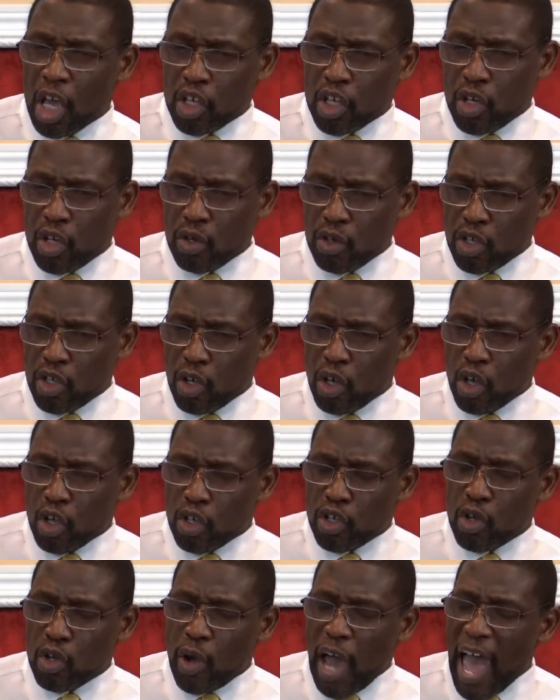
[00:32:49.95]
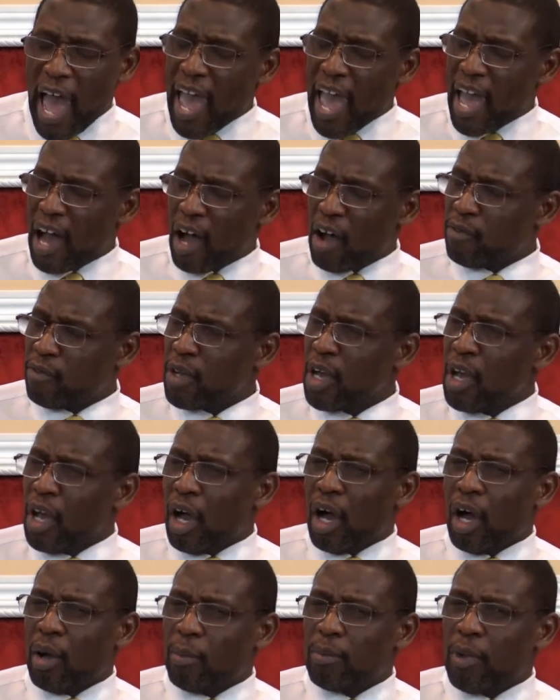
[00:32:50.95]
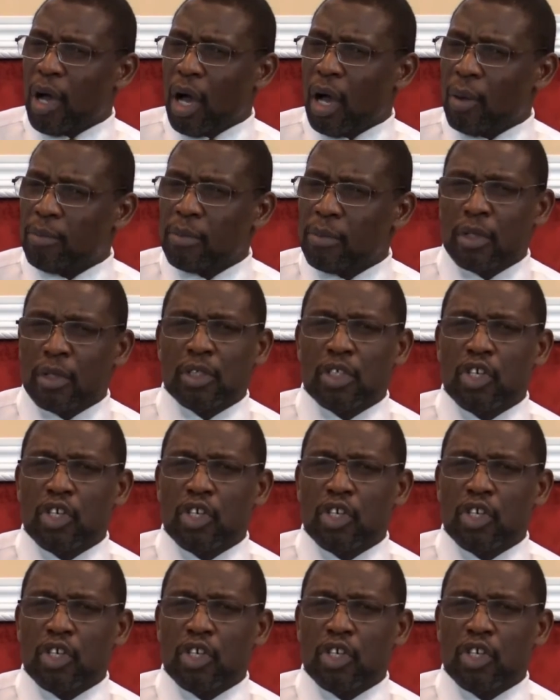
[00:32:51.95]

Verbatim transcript: You you you have, um, um,